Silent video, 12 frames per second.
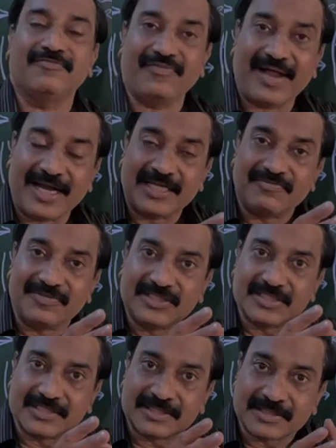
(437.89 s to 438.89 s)
fat which
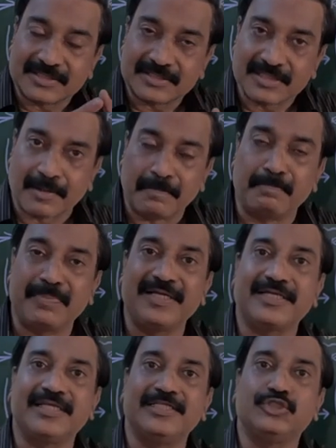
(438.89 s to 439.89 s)
is
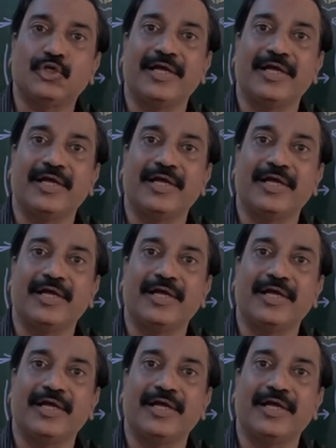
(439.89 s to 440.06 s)
completely